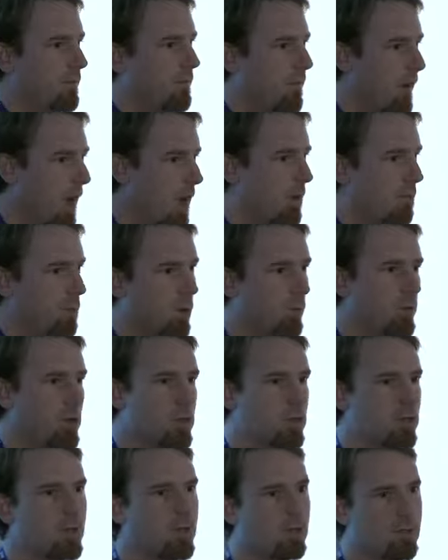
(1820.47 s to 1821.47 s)
file
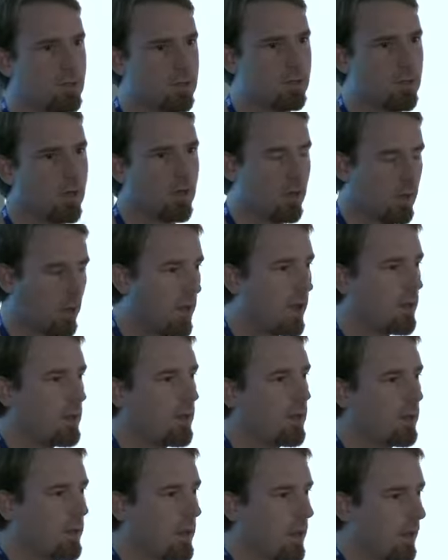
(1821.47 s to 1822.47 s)
permissions
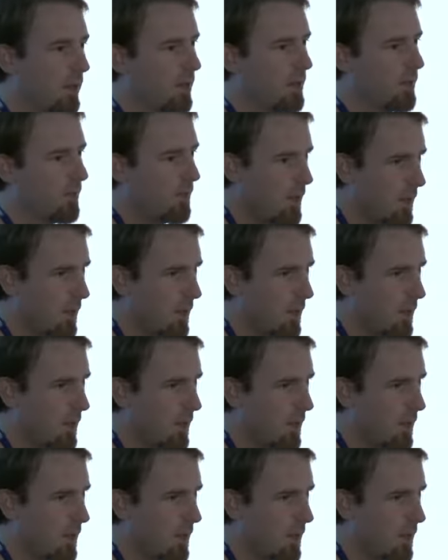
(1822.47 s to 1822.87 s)
kind of kick in